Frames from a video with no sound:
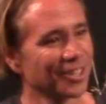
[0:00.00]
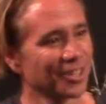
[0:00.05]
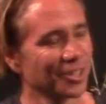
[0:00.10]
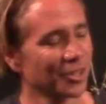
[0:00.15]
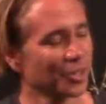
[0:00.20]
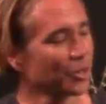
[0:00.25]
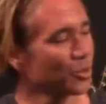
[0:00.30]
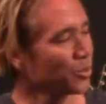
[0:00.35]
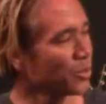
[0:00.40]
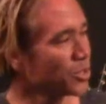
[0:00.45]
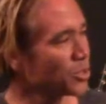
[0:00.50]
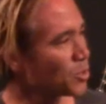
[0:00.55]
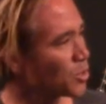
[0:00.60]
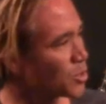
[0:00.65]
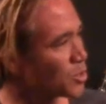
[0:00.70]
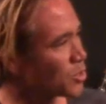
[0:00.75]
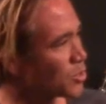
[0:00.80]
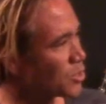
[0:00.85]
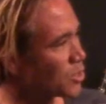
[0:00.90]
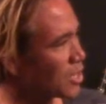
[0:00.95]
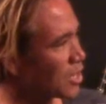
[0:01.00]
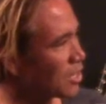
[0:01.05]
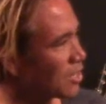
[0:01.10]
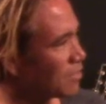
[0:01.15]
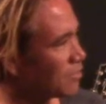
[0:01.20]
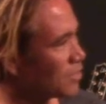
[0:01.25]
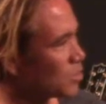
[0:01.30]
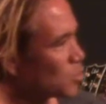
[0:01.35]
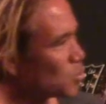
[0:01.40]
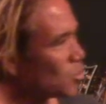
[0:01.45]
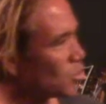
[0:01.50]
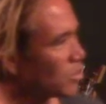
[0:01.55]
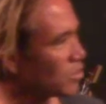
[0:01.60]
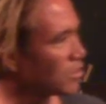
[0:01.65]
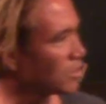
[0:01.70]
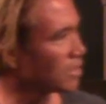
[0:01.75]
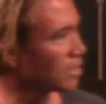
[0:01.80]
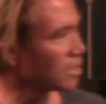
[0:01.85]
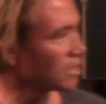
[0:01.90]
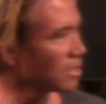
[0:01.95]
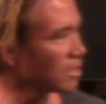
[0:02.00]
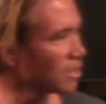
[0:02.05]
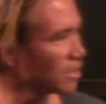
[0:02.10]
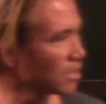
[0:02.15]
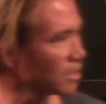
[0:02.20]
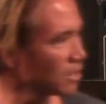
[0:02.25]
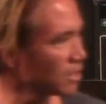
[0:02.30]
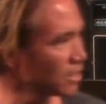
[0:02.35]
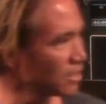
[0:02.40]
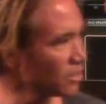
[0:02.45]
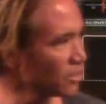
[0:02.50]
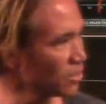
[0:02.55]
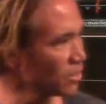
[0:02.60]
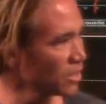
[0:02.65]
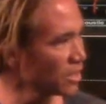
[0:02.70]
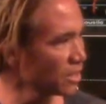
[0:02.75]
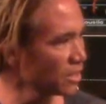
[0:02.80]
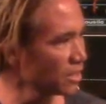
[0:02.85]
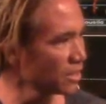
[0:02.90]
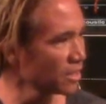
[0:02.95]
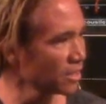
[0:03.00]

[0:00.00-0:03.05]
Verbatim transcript: Your resources are not of this world, literally.